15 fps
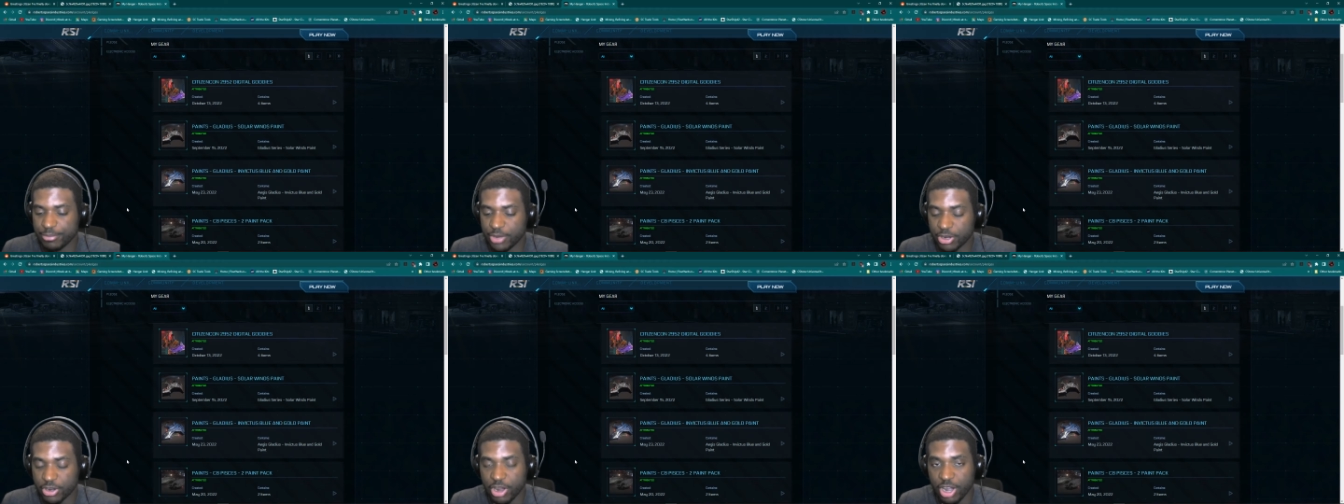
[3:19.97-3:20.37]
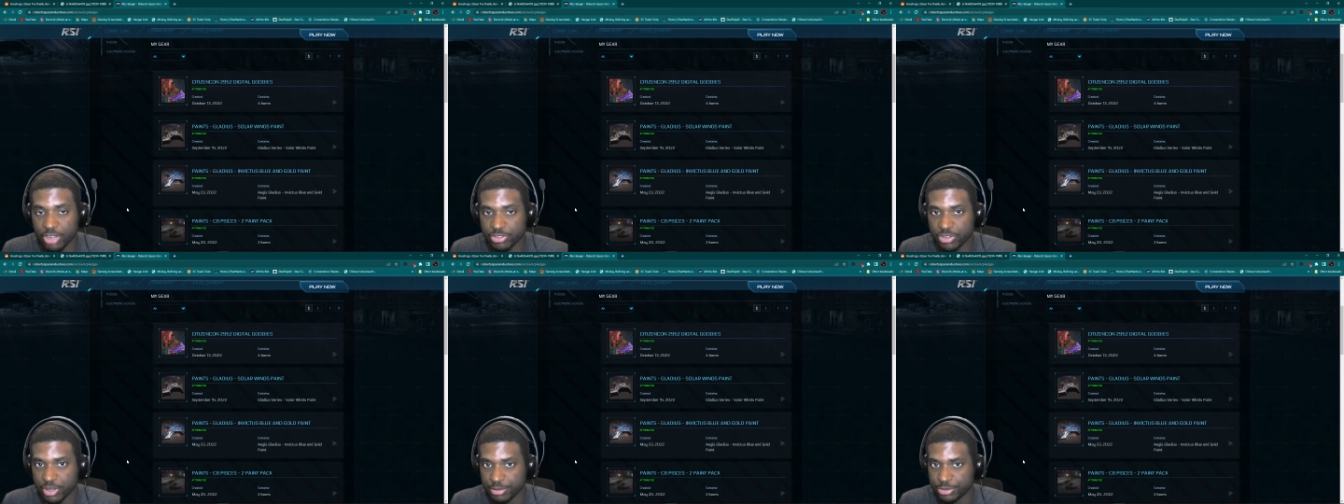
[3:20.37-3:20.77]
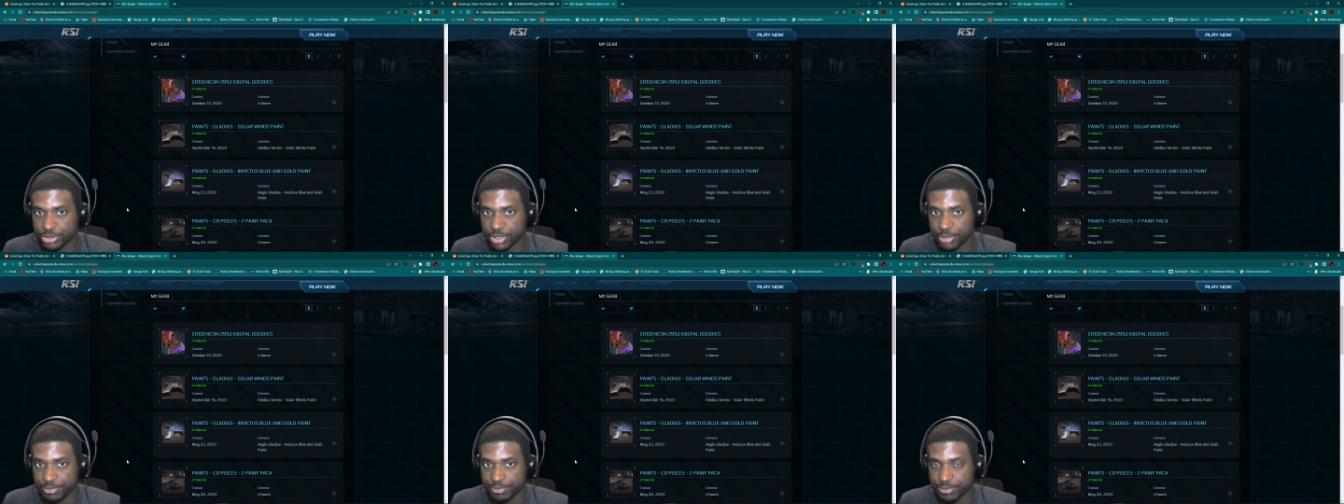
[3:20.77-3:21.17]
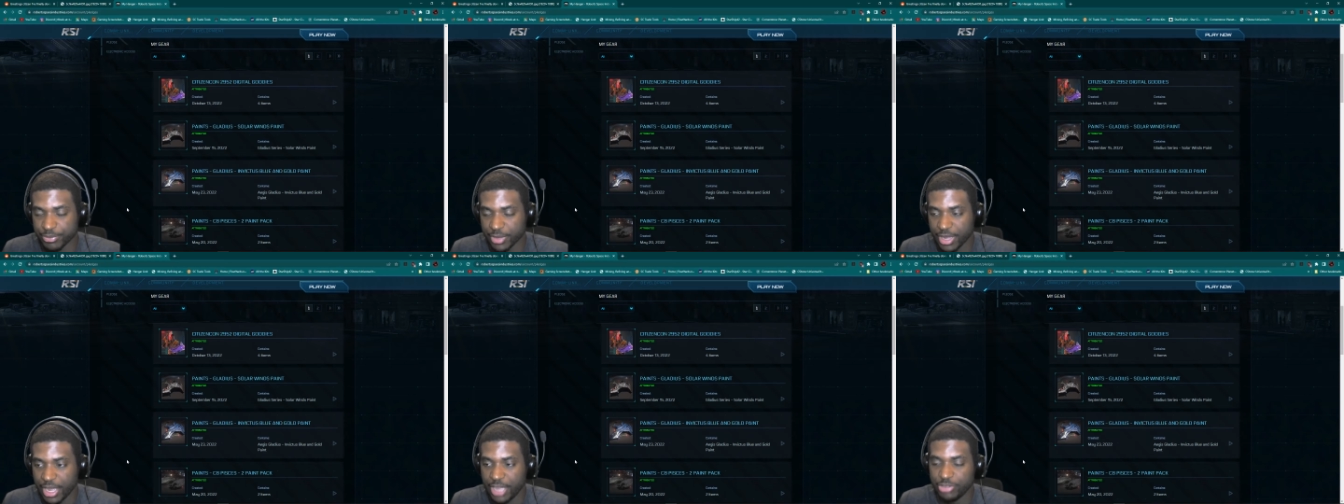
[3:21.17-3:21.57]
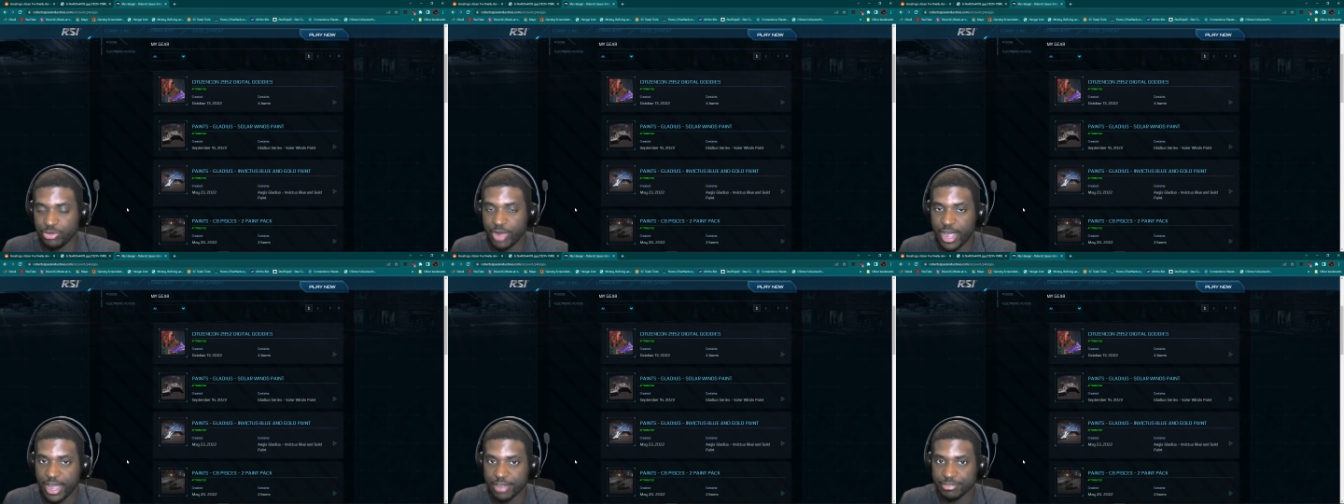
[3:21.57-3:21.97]
concept ship and you
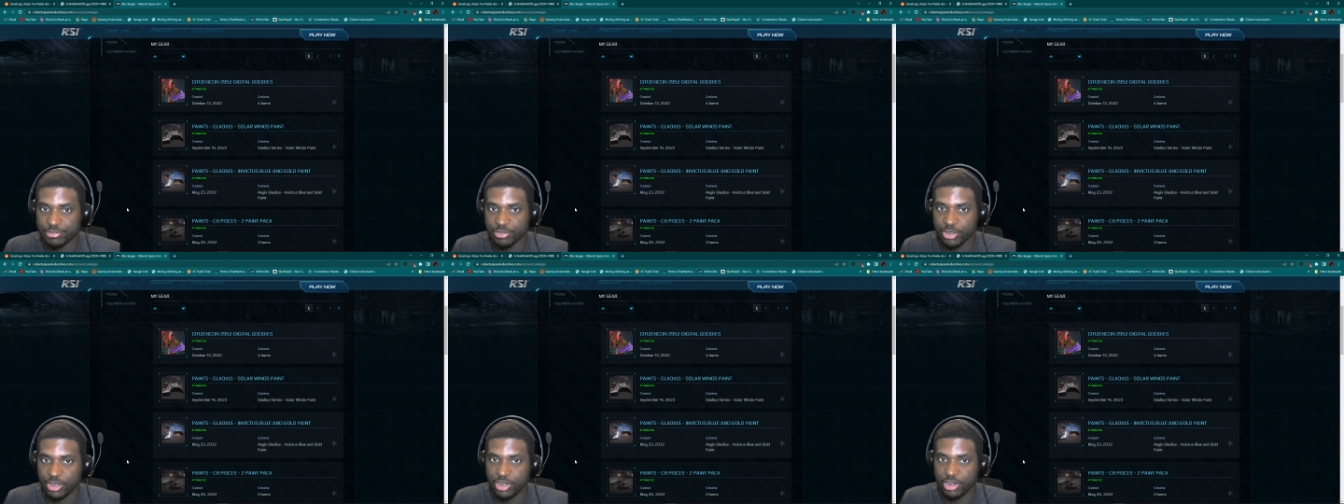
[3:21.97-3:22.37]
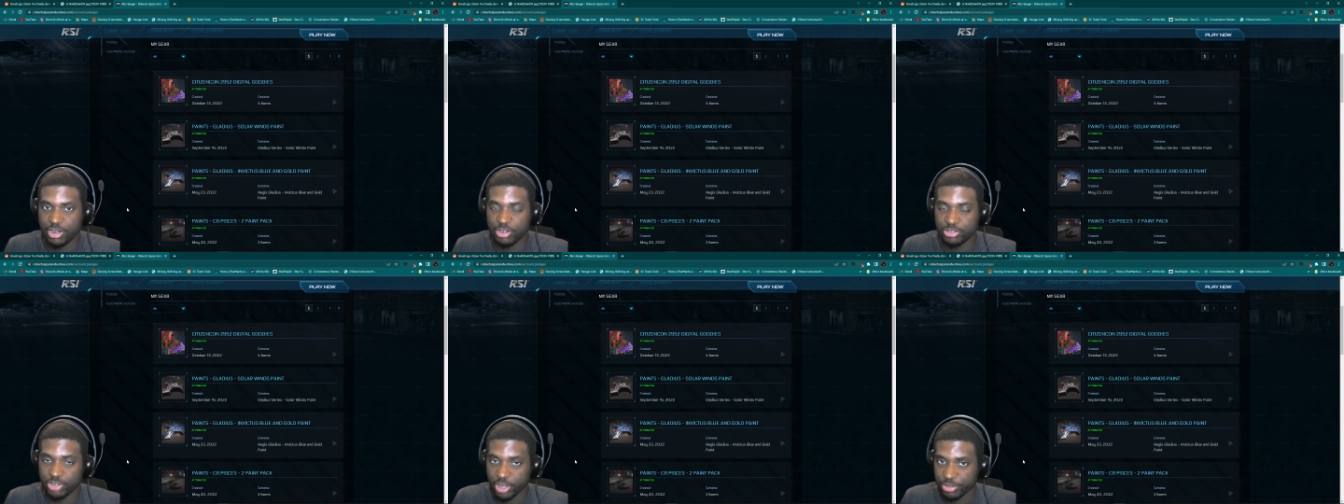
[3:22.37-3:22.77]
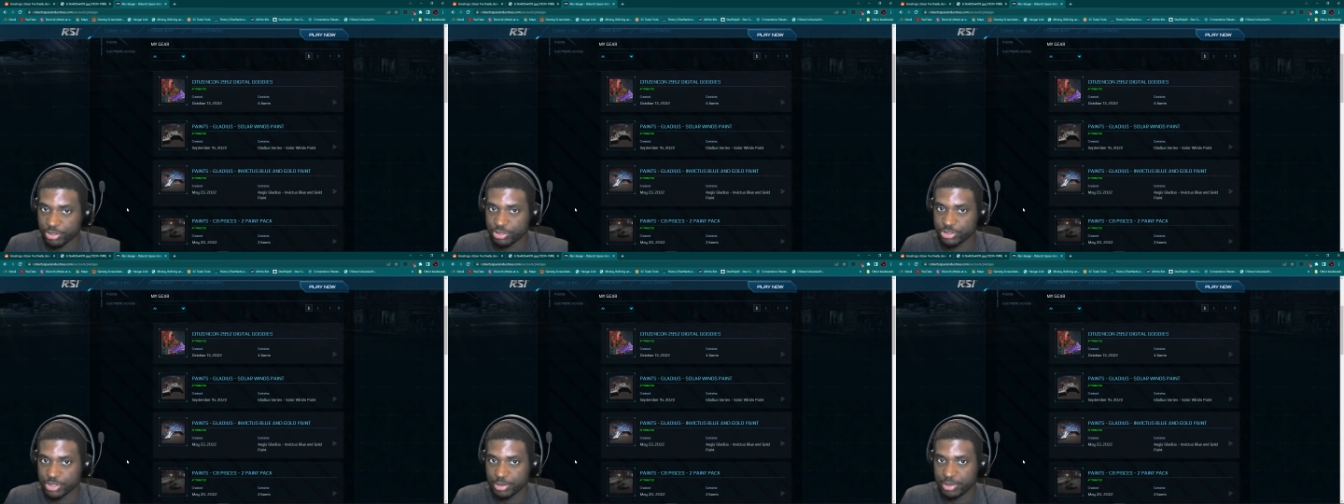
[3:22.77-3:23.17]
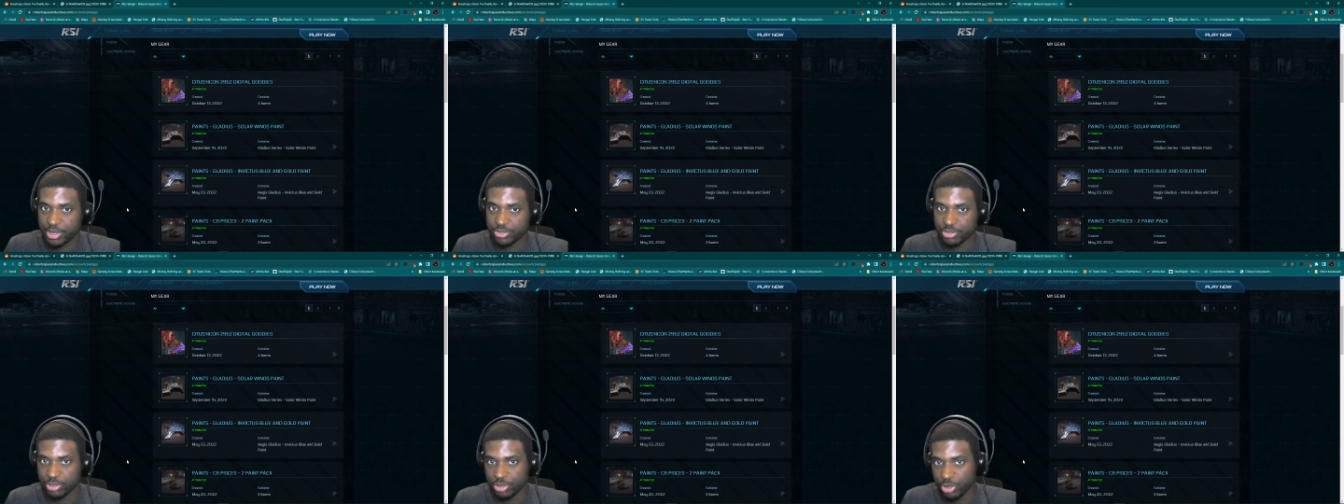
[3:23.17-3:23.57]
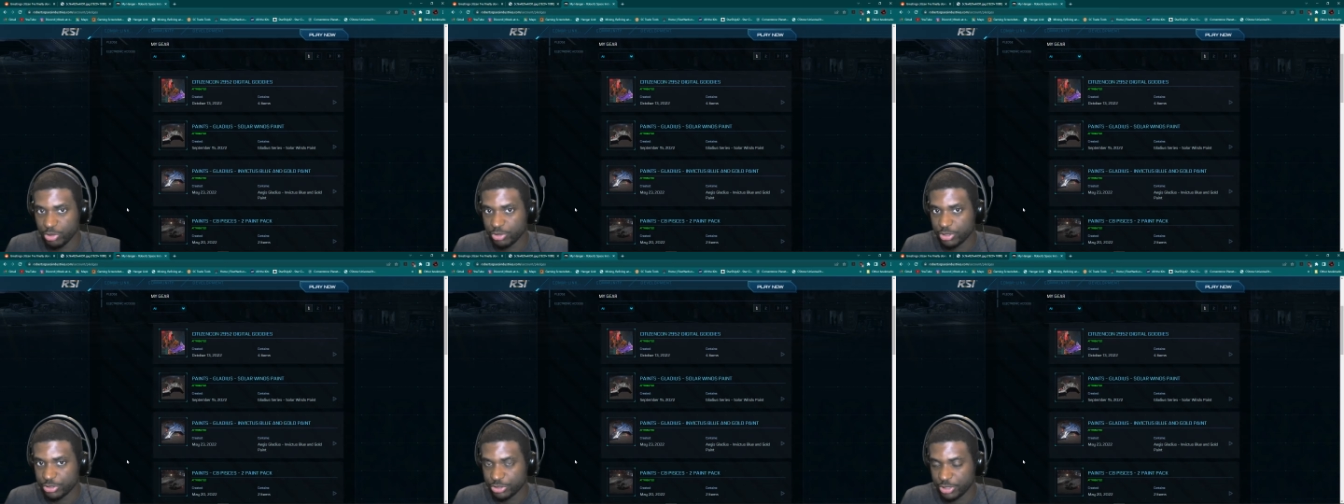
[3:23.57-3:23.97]
have another ship as a
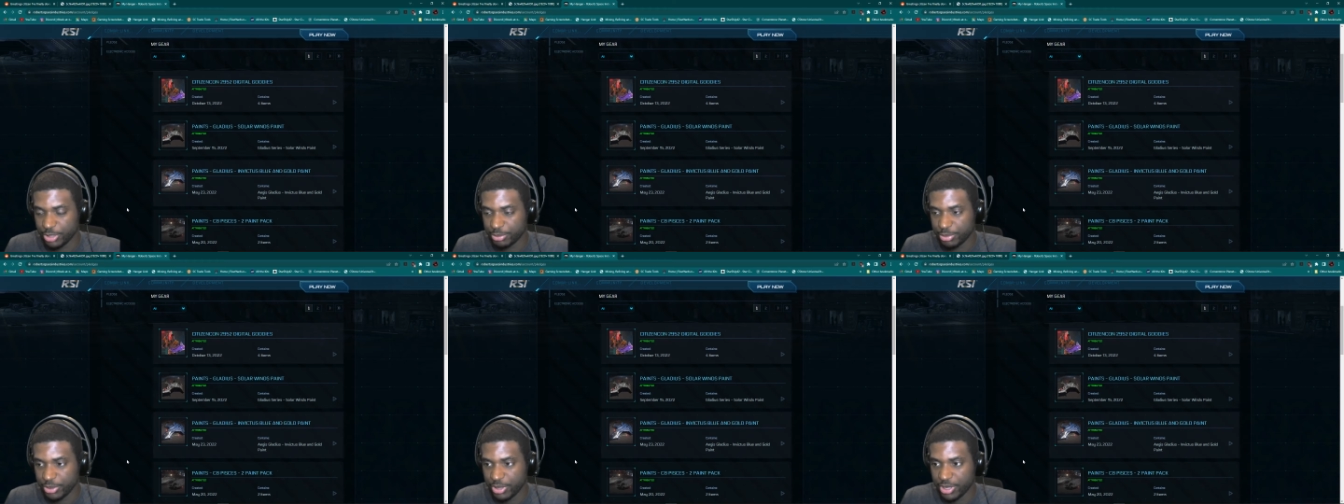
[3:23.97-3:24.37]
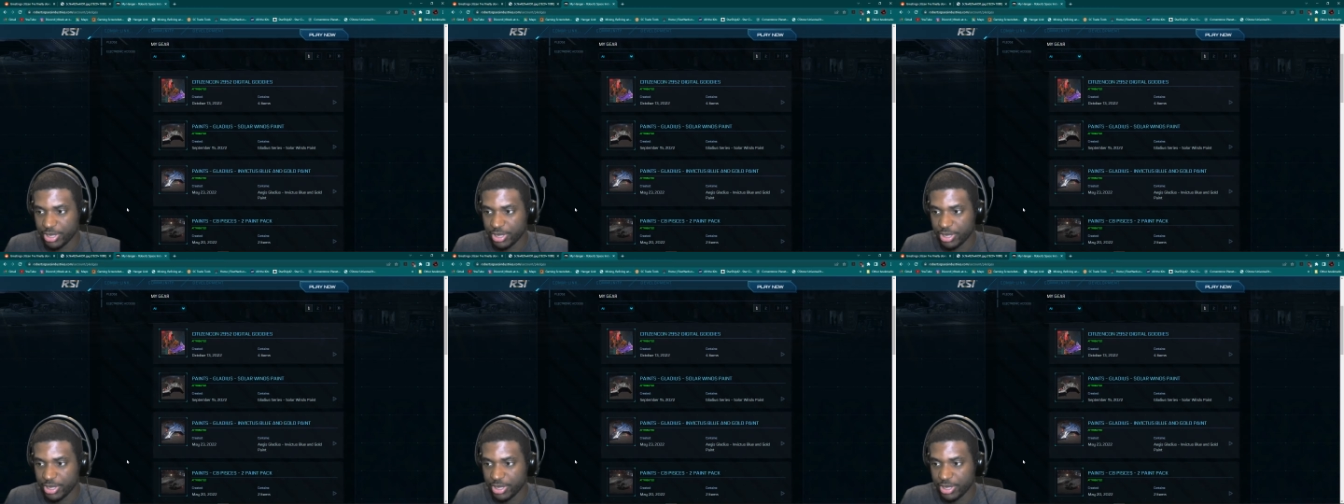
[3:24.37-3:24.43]
loaner ship.